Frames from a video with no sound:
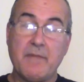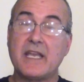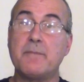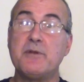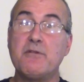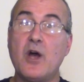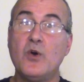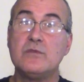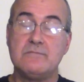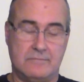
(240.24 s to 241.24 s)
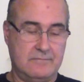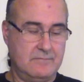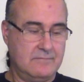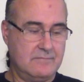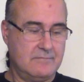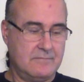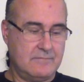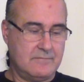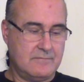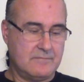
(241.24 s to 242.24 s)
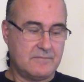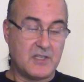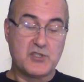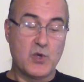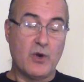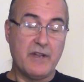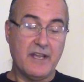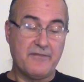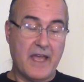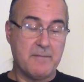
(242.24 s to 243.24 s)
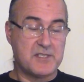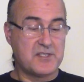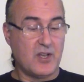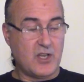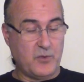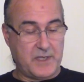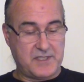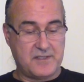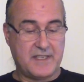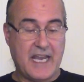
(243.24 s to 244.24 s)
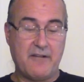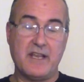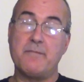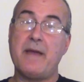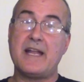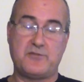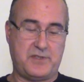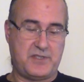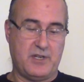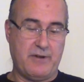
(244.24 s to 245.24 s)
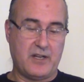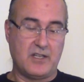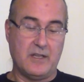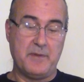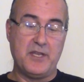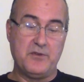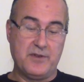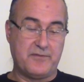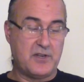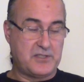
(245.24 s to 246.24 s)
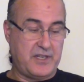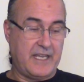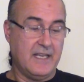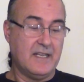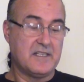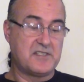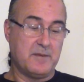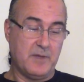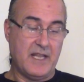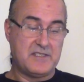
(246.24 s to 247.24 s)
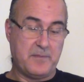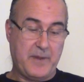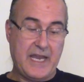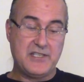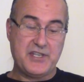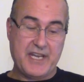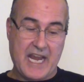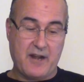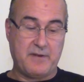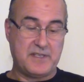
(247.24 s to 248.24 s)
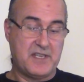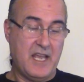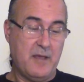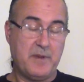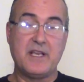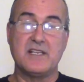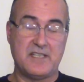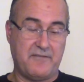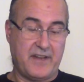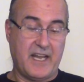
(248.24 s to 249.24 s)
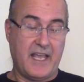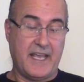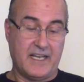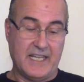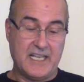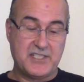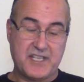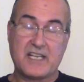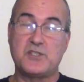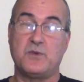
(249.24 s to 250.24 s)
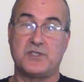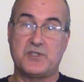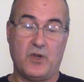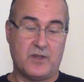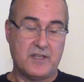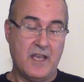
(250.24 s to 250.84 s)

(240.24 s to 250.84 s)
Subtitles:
Make up your own. The story of Emma Sulkowicz carrying a mattress around Columbia University to symbolize the pain she carries because of an alleged sexual assault